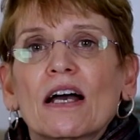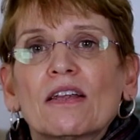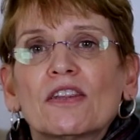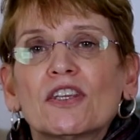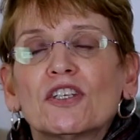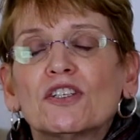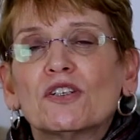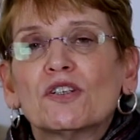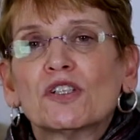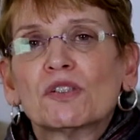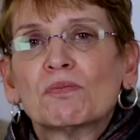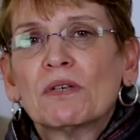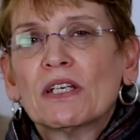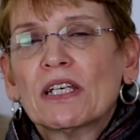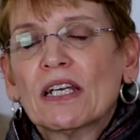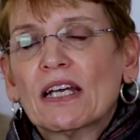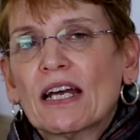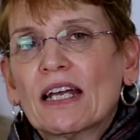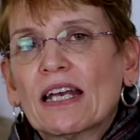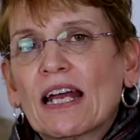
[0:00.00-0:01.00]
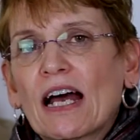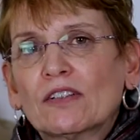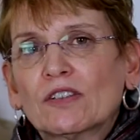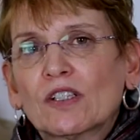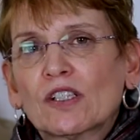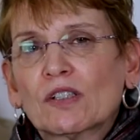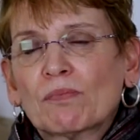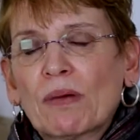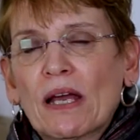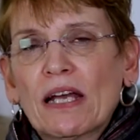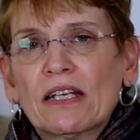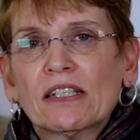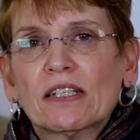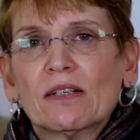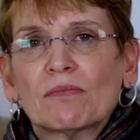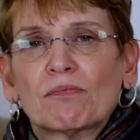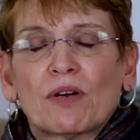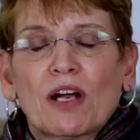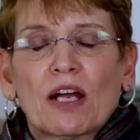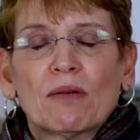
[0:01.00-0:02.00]
The news media and outlets paint
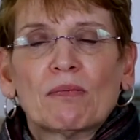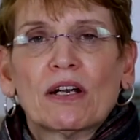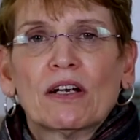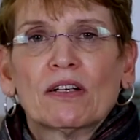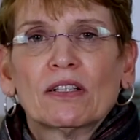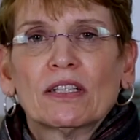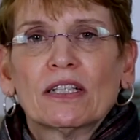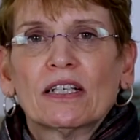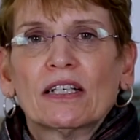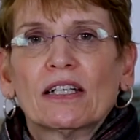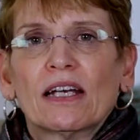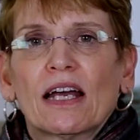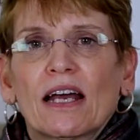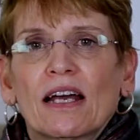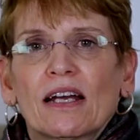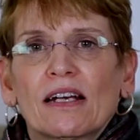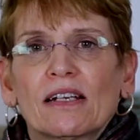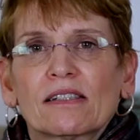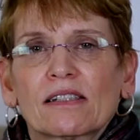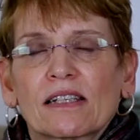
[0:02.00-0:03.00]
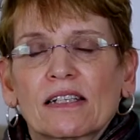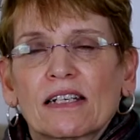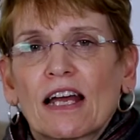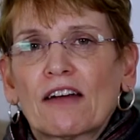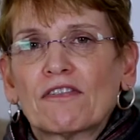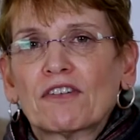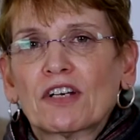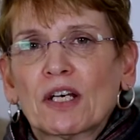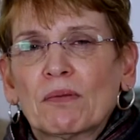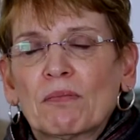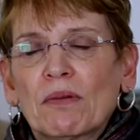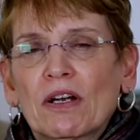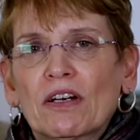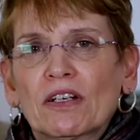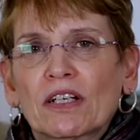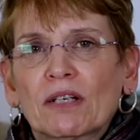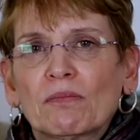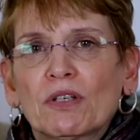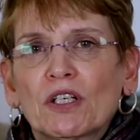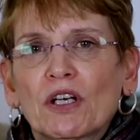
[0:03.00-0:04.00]
it primarily as an African
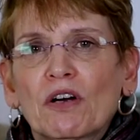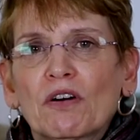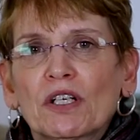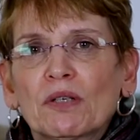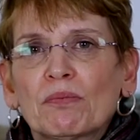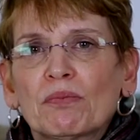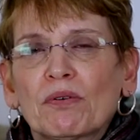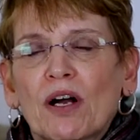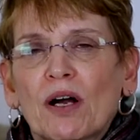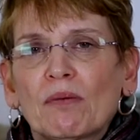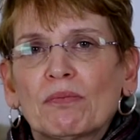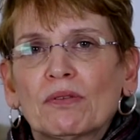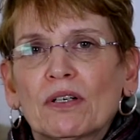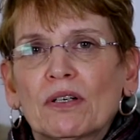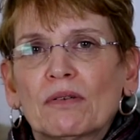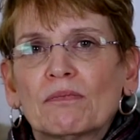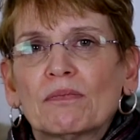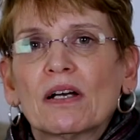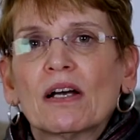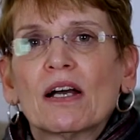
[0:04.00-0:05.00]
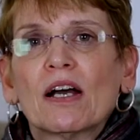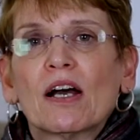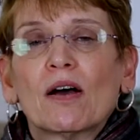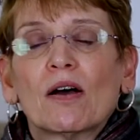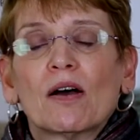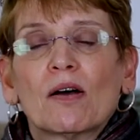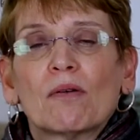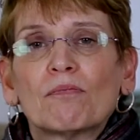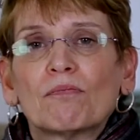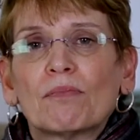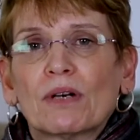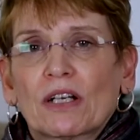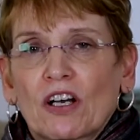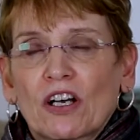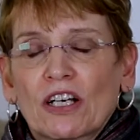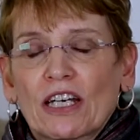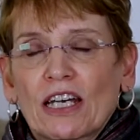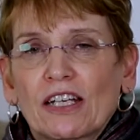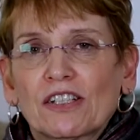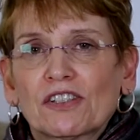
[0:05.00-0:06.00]
American minority problem, but
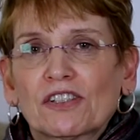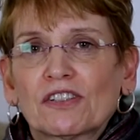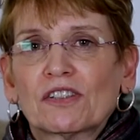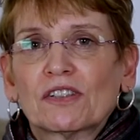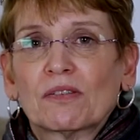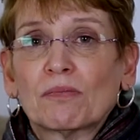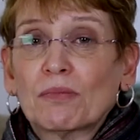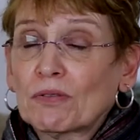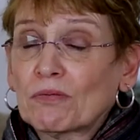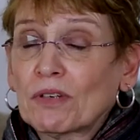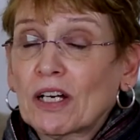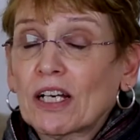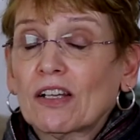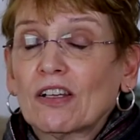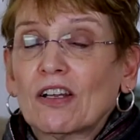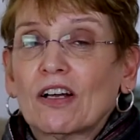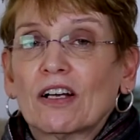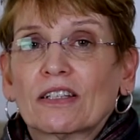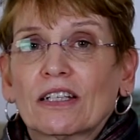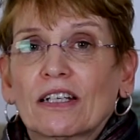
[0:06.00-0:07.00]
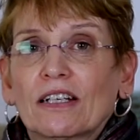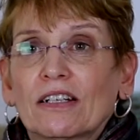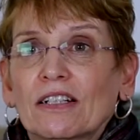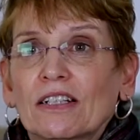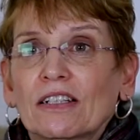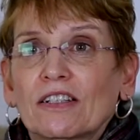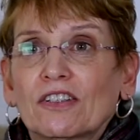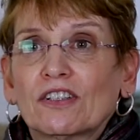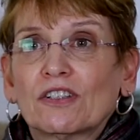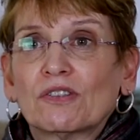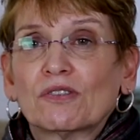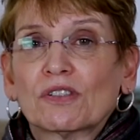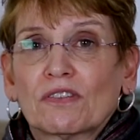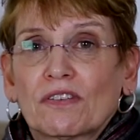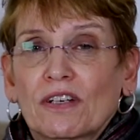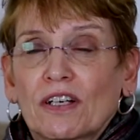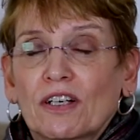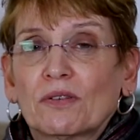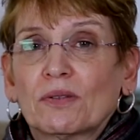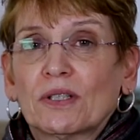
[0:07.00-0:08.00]
Caucasians have been right along there in their use of
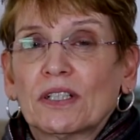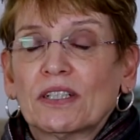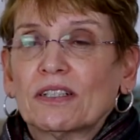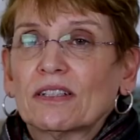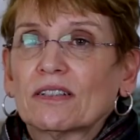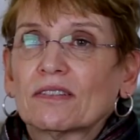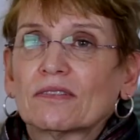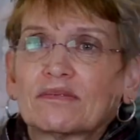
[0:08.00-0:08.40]
heroin.